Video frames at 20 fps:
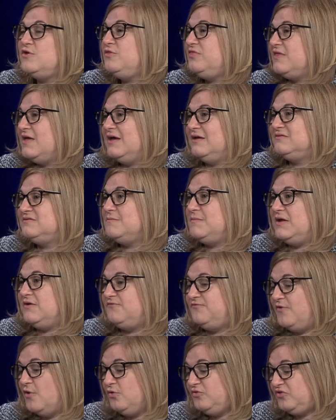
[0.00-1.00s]
things. I mean,
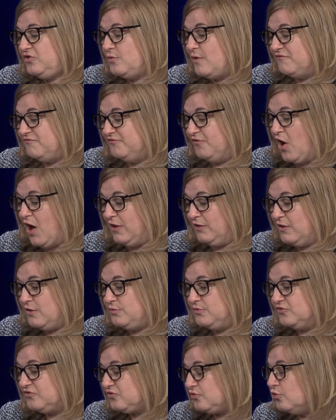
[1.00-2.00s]
folks who have followed
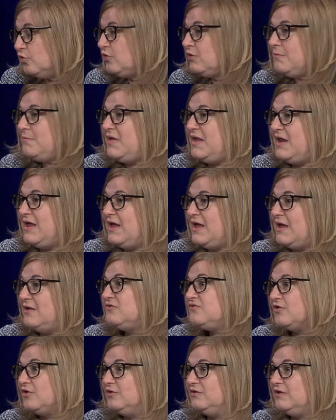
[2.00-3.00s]
the school committee and
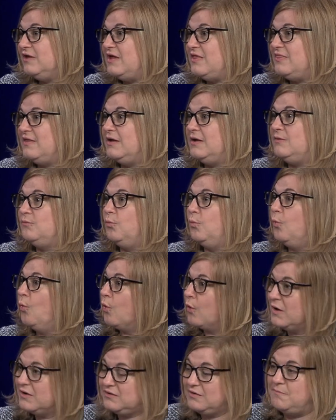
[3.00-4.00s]
certainly the
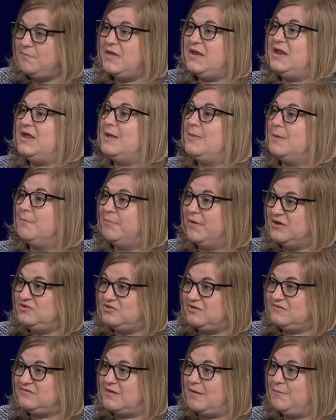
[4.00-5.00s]
warrant committee and the
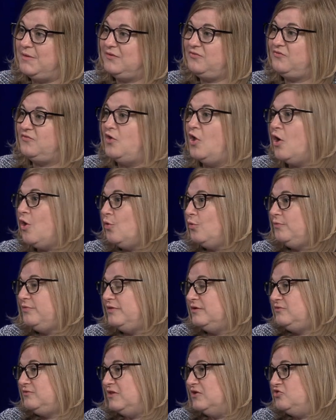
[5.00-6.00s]
budget summits know
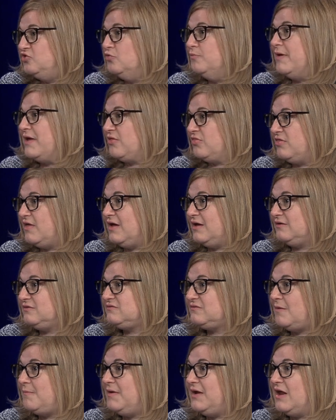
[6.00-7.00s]
the, the two big things.
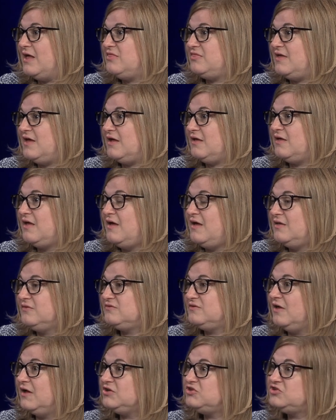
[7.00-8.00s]
I mean, I think
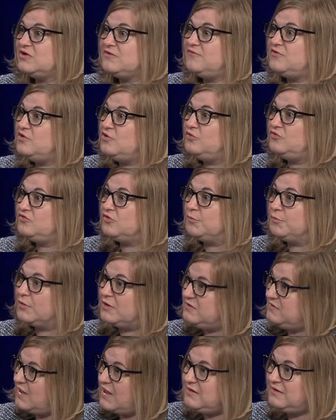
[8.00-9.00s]
selection of a new
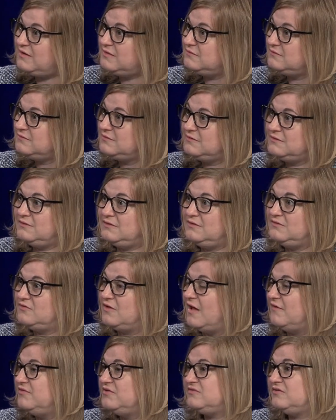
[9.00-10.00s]
superintendent mm -hmm. is
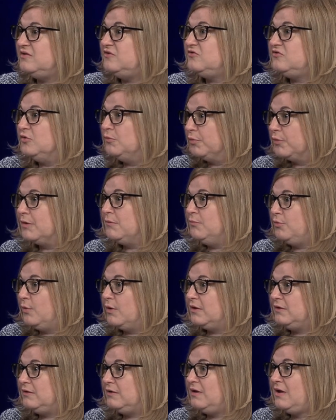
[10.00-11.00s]
obviously super
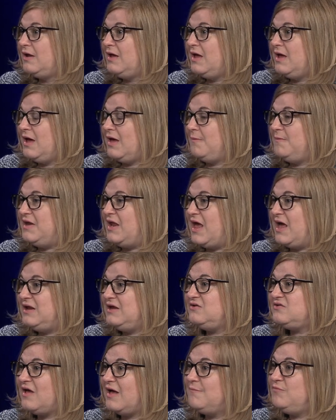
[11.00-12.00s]
important. Mm -hmm. I mean,
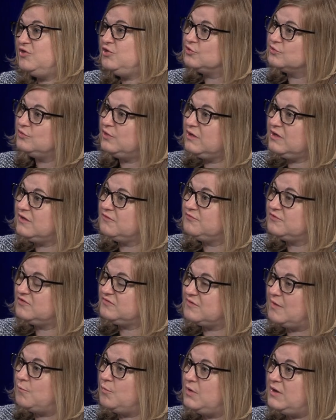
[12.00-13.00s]
anytime that you're looking for
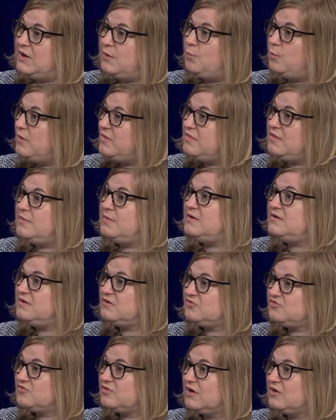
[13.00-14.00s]
someone within the
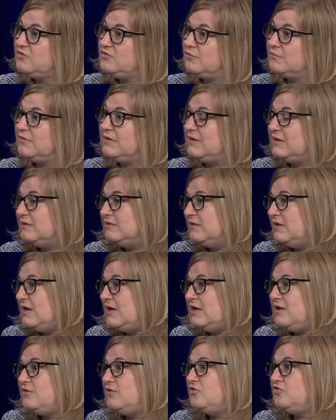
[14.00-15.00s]
district to really
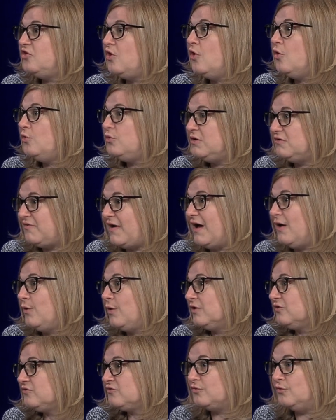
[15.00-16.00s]
lead the tone of how
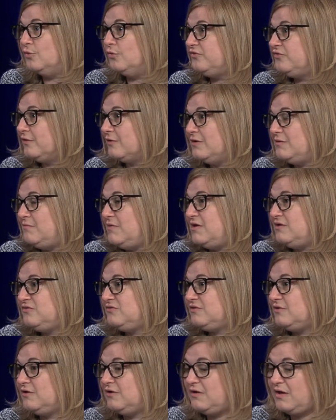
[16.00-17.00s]
our schools are
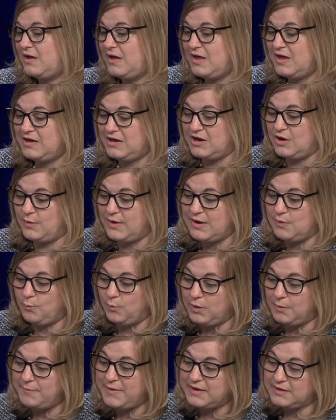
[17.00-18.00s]
administered, you know, it
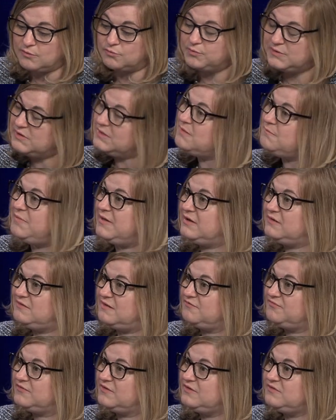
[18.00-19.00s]
will make a really big
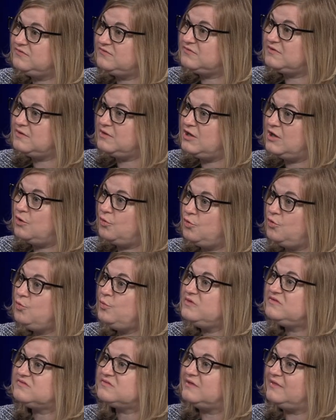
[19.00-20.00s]
difference, mm -hmm. you know, who
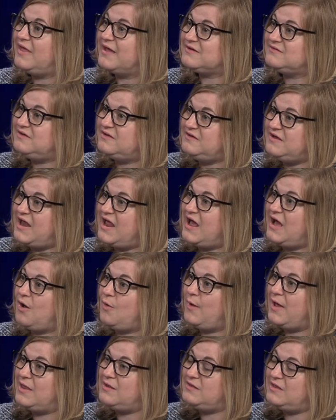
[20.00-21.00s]
is selected now
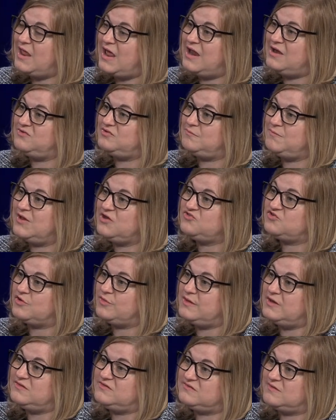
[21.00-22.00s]
and, and to make sure
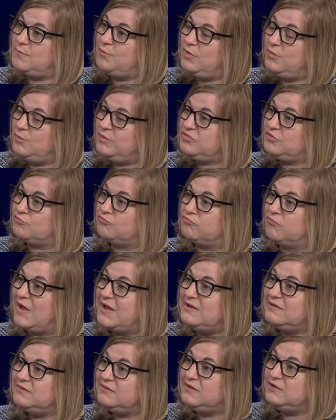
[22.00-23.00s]
that it's someone with the
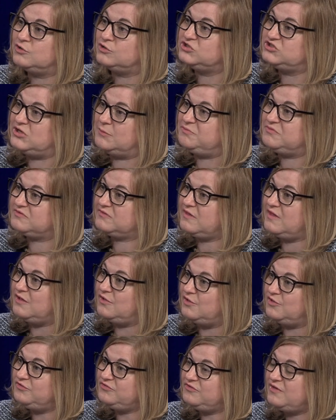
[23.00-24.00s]
right leadership
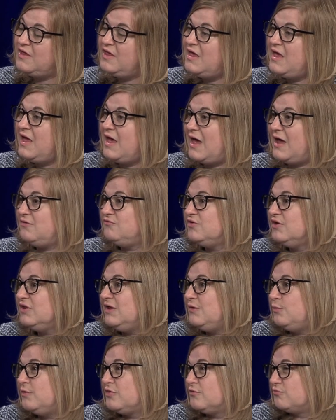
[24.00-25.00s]
skills and really
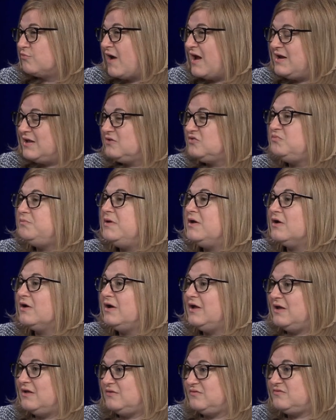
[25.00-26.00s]
with the right
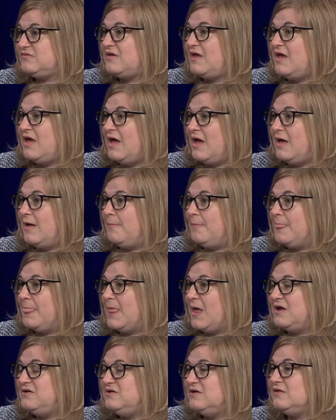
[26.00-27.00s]
experience, um,
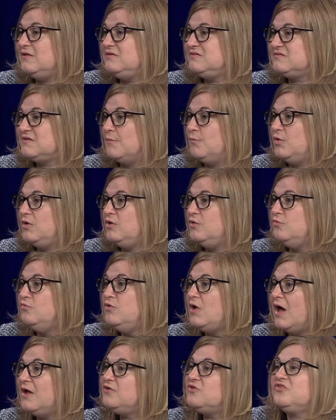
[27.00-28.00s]
ideally someone who
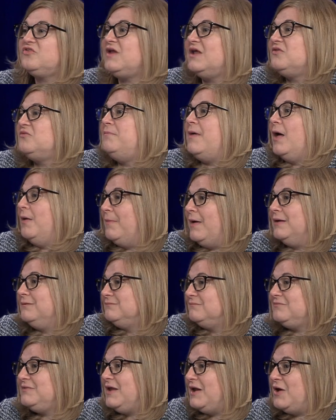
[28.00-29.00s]
understands Belmont.
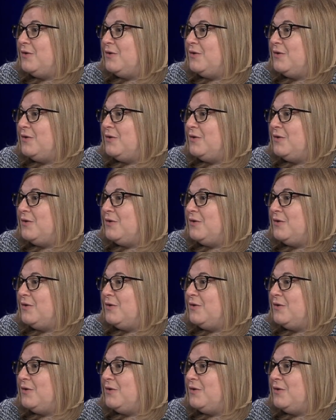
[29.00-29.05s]
You know,